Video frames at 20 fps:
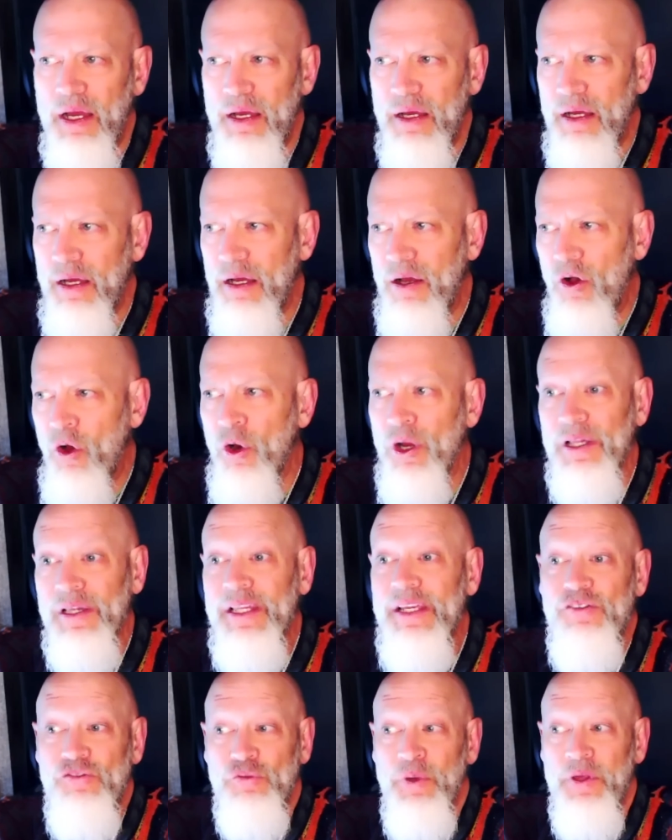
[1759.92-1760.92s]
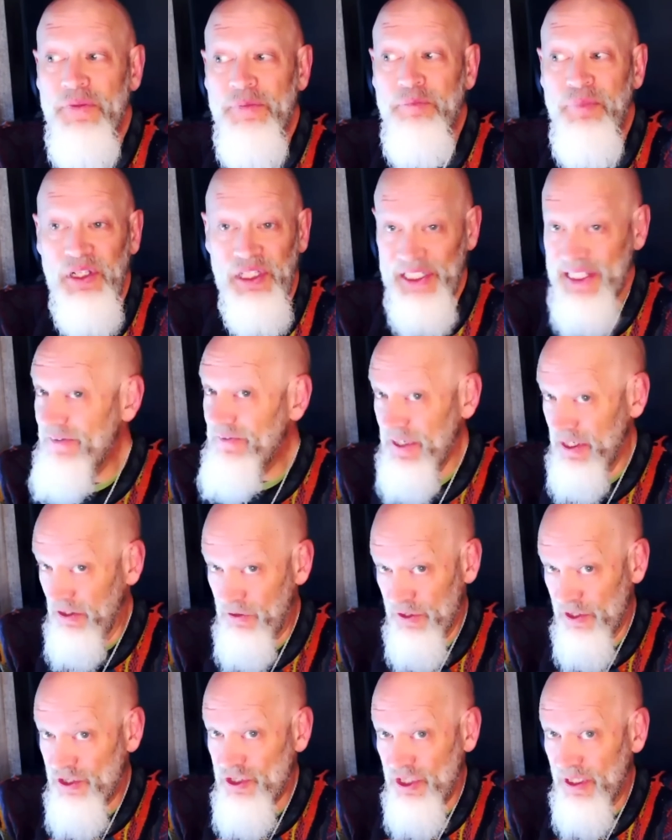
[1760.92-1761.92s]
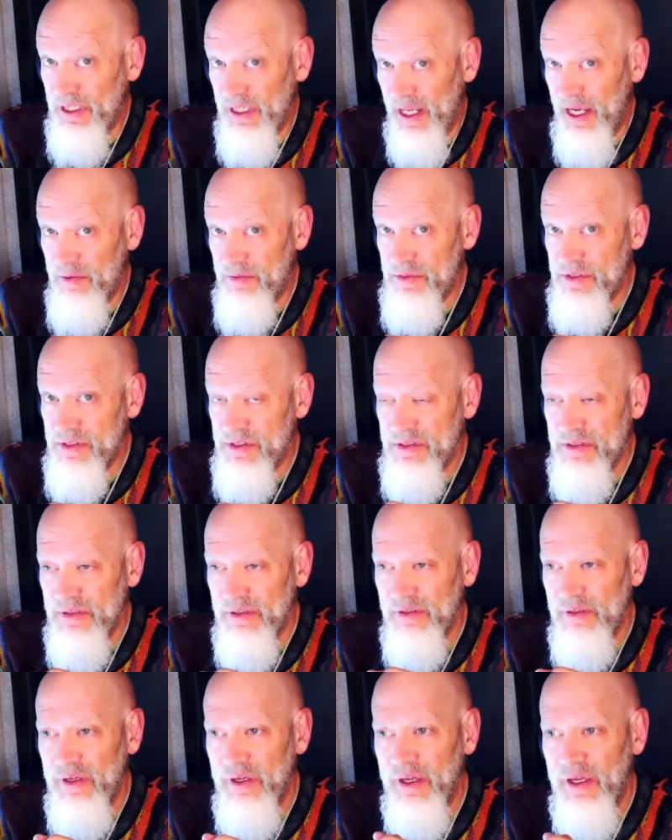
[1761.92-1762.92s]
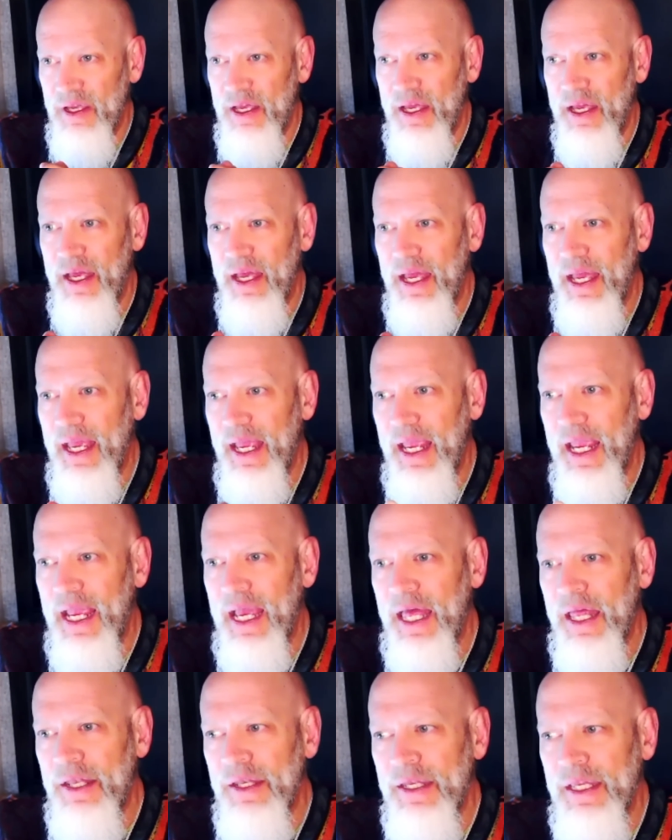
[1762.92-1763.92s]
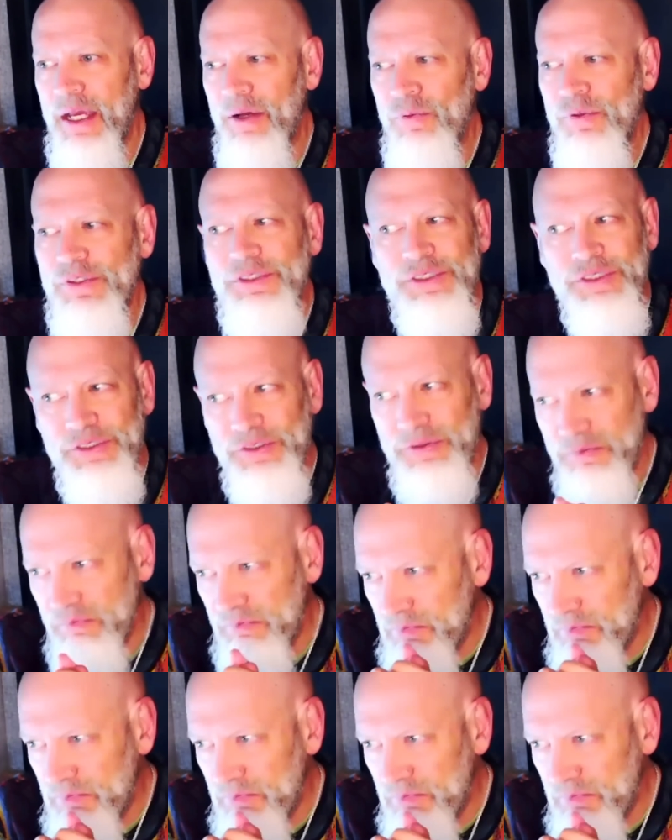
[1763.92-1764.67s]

or at least with believing Christian claims. And it was